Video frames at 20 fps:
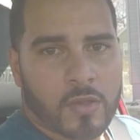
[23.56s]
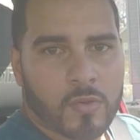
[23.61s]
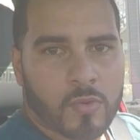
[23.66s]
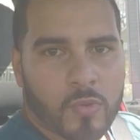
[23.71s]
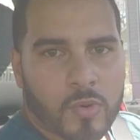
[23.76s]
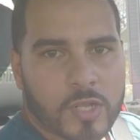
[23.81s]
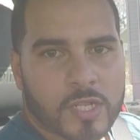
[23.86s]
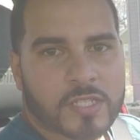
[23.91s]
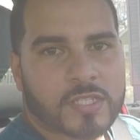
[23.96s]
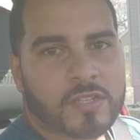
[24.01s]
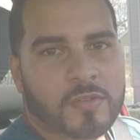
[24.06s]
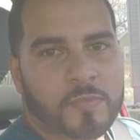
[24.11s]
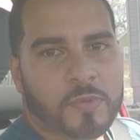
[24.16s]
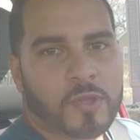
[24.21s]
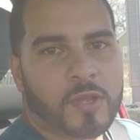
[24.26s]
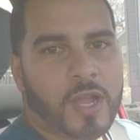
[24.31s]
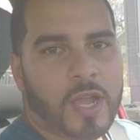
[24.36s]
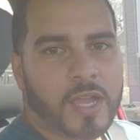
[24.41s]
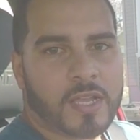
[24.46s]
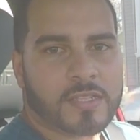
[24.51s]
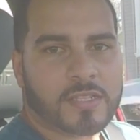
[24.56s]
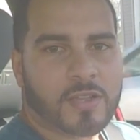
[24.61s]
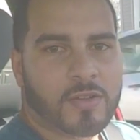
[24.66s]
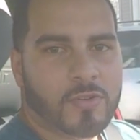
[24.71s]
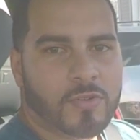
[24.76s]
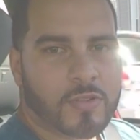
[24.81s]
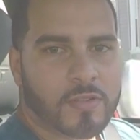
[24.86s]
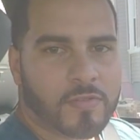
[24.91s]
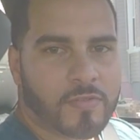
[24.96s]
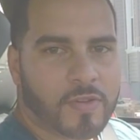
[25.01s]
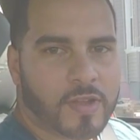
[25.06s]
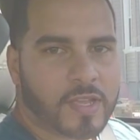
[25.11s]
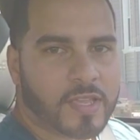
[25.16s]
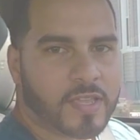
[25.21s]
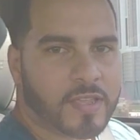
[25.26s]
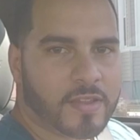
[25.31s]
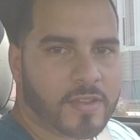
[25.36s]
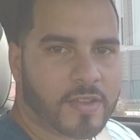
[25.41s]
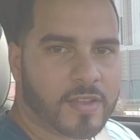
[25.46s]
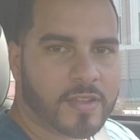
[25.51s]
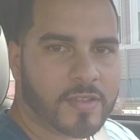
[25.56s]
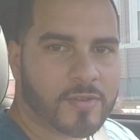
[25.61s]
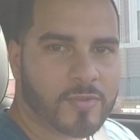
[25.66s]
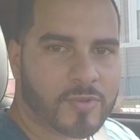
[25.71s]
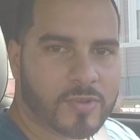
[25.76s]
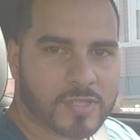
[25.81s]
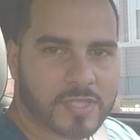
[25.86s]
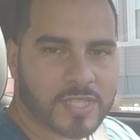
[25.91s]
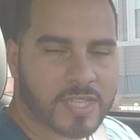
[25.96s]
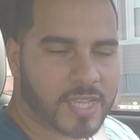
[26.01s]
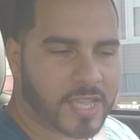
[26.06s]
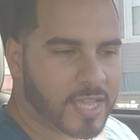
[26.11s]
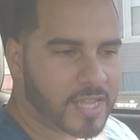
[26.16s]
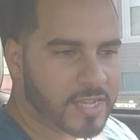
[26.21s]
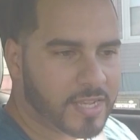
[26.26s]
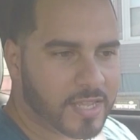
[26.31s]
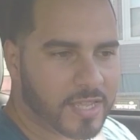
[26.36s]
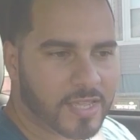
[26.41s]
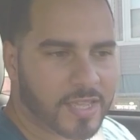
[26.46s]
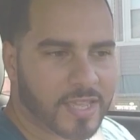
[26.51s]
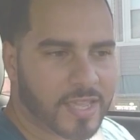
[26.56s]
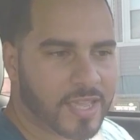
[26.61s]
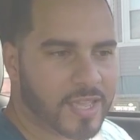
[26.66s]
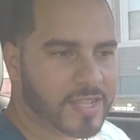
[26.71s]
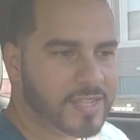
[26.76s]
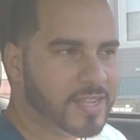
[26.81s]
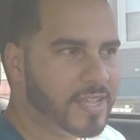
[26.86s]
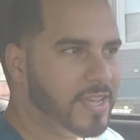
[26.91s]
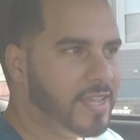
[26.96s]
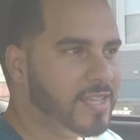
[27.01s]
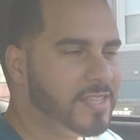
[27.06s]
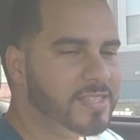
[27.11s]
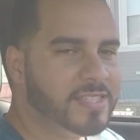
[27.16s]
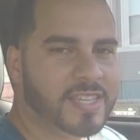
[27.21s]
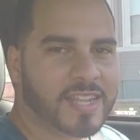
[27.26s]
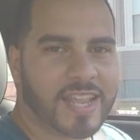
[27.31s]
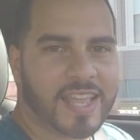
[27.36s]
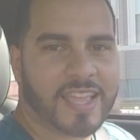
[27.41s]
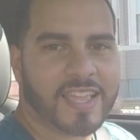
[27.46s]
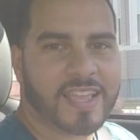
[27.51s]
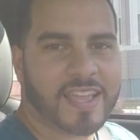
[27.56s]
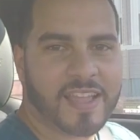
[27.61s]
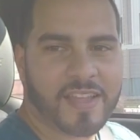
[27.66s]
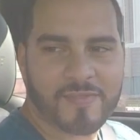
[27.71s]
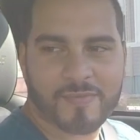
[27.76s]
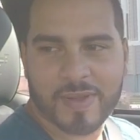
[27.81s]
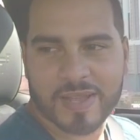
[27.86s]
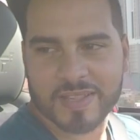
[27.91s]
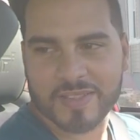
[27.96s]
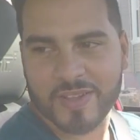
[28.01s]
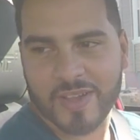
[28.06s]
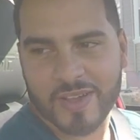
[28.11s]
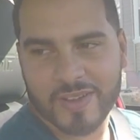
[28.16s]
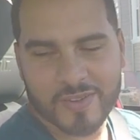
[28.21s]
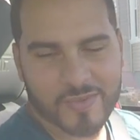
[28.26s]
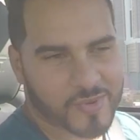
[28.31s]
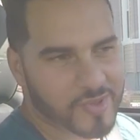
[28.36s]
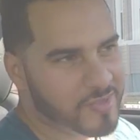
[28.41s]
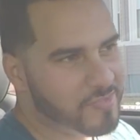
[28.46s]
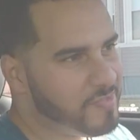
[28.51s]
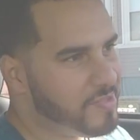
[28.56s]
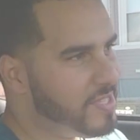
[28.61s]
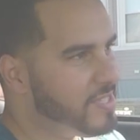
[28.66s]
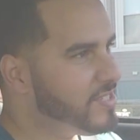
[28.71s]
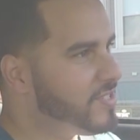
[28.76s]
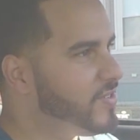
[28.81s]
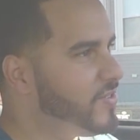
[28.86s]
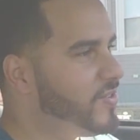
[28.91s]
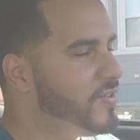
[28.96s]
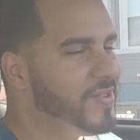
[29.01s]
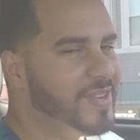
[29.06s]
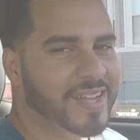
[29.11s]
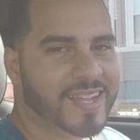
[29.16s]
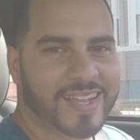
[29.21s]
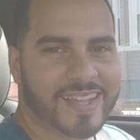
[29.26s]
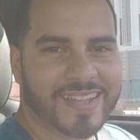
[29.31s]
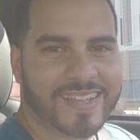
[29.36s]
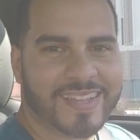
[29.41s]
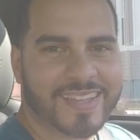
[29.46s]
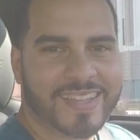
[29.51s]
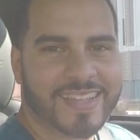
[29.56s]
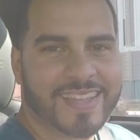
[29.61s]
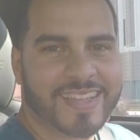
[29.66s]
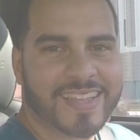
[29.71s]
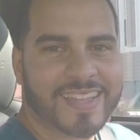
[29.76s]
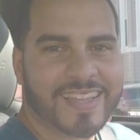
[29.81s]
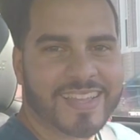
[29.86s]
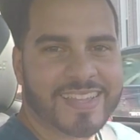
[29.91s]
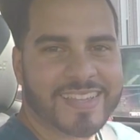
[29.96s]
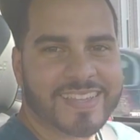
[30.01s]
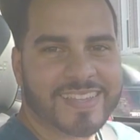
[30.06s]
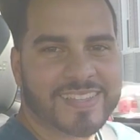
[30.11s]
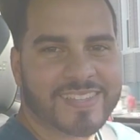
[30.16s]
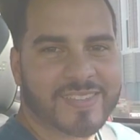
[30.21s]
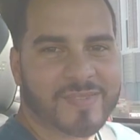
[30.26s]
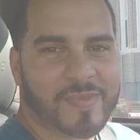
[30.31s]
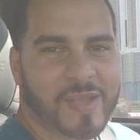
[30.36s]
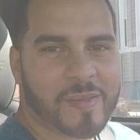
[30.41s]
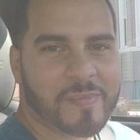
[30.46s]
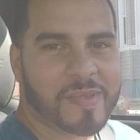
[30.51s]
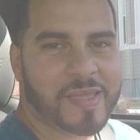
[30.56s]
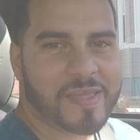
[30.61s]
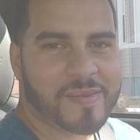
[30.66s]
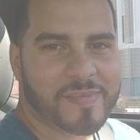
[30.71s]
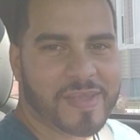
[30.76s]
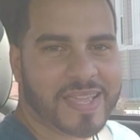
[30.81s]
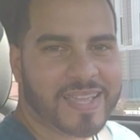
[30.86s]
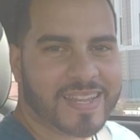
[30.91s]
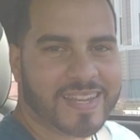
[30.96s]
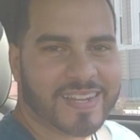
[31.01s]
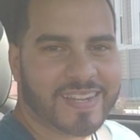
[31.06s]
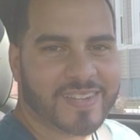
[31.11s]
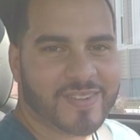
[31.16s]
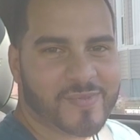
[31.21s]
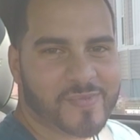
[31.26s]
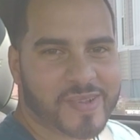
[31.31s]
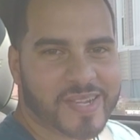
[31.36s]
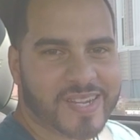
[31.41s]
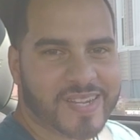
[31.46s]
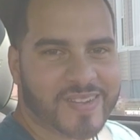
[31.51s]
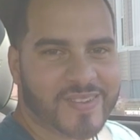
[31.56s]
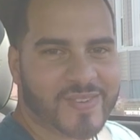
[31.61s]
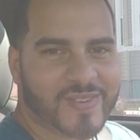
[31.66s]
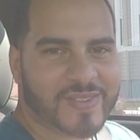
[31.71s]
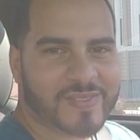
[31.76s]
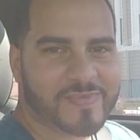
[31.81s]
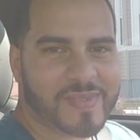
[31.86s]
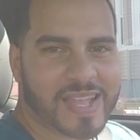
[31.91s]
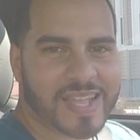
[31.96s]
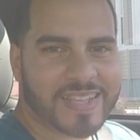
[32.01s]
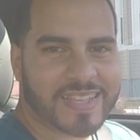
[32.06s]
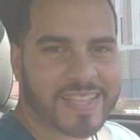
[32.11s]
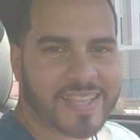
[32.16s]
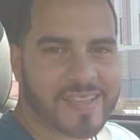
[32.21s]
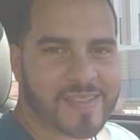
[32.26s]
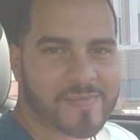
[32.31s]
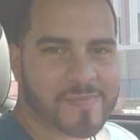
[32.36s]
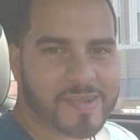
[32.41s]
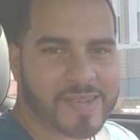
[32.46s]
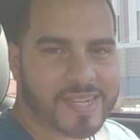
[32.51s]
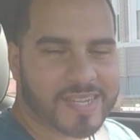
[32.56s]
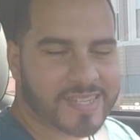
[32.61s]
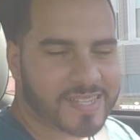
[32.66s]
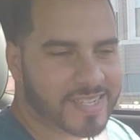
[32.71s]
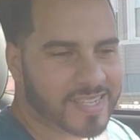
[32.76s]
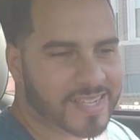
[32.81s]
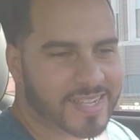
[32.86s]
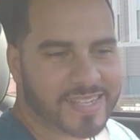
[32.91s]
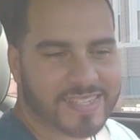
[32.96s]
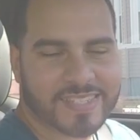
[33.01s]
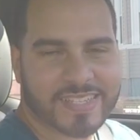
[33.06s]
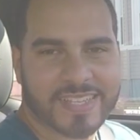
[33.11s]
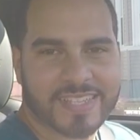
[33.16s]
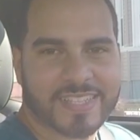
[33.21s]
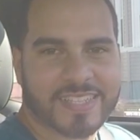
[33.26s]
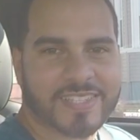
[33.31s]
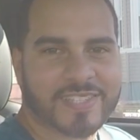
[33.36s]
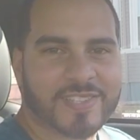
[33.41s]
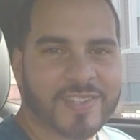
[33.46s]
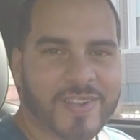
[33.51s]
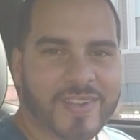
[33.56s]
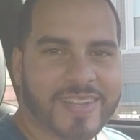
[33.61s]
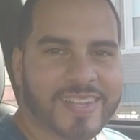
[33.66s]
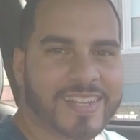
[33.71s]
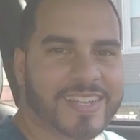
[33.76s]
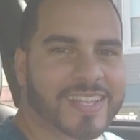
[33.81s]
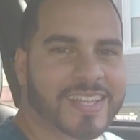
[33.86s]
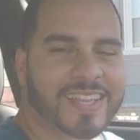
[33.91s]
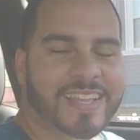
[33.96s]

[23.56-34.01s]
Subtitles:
What is up, you guys? HoeLeeFuQQ here once again, and today I have my daughter with me, so she might be making a little bit of noise back there, but let's get this started.